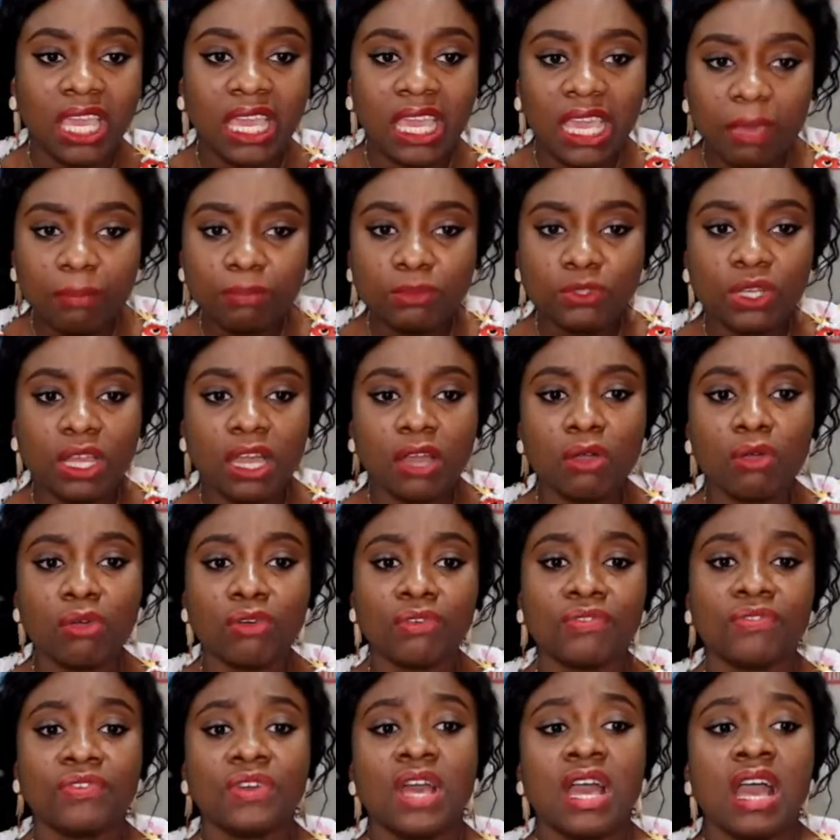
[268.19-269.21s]
keep track
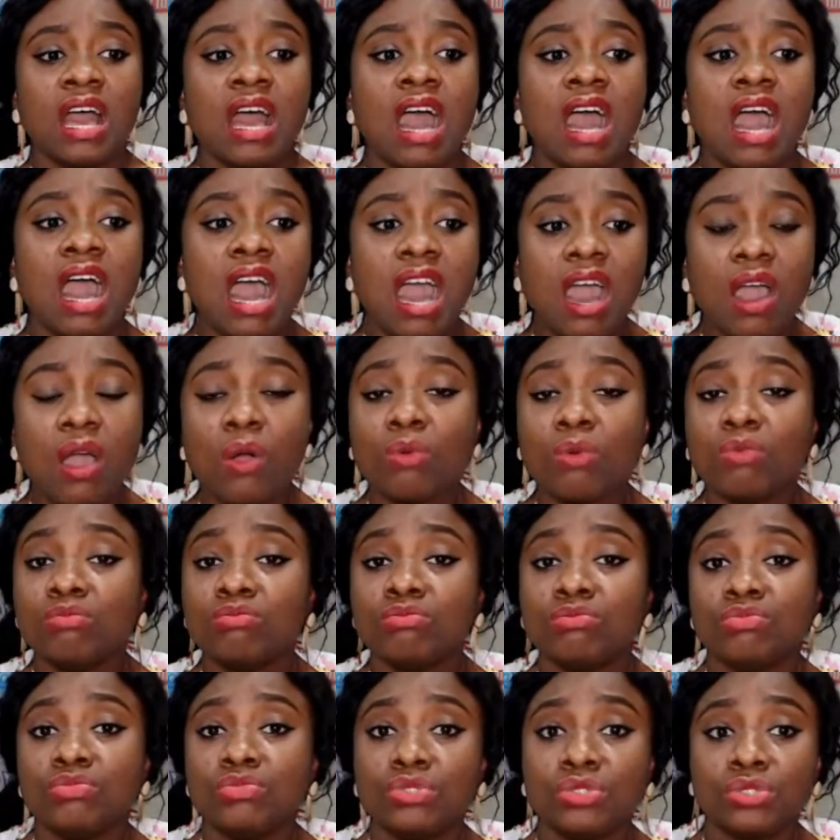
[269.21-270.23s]
of how
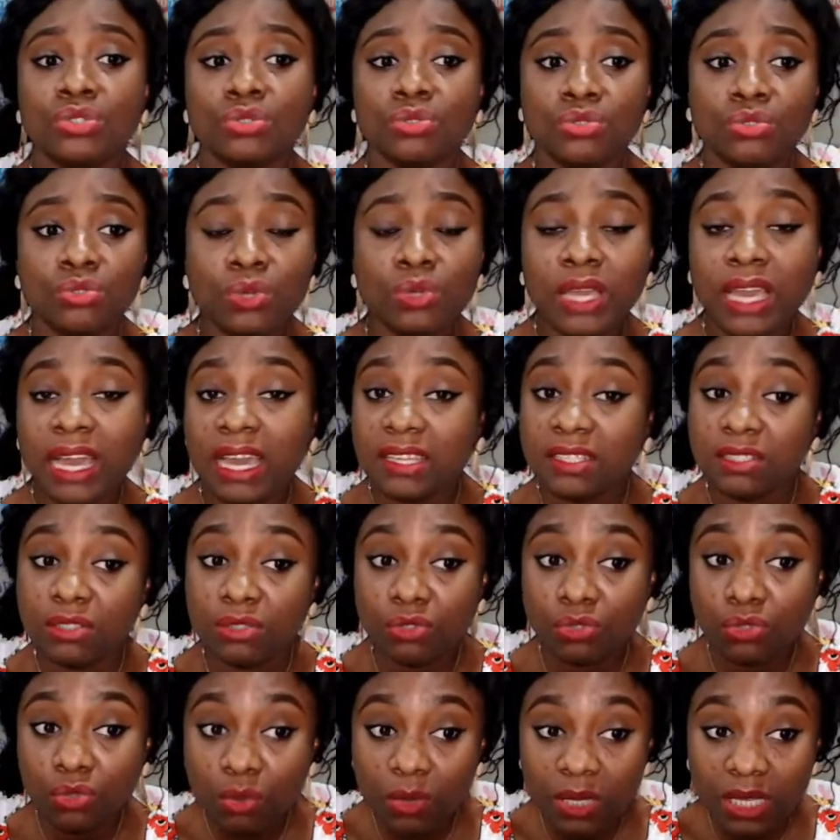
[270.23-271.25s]
you guys
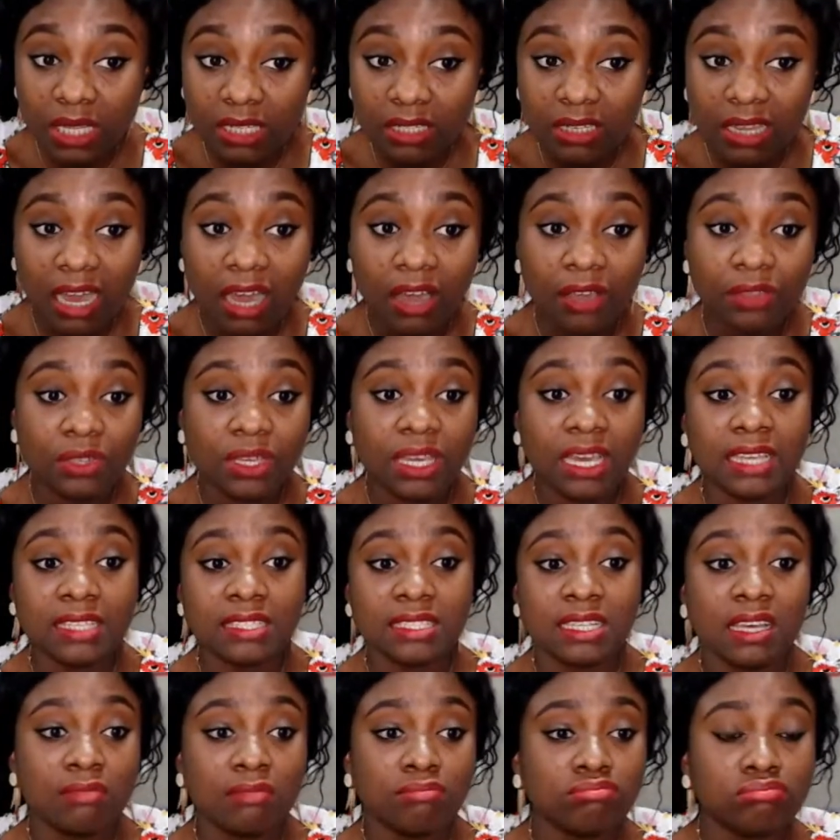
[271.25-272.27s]
are doing, how you guys
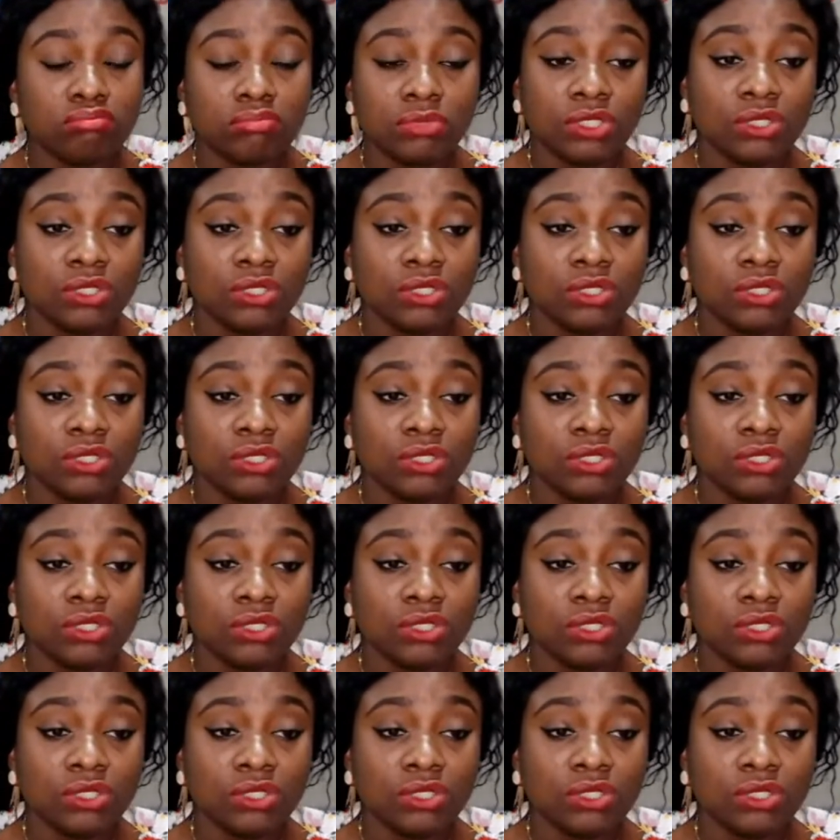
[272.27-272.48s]
are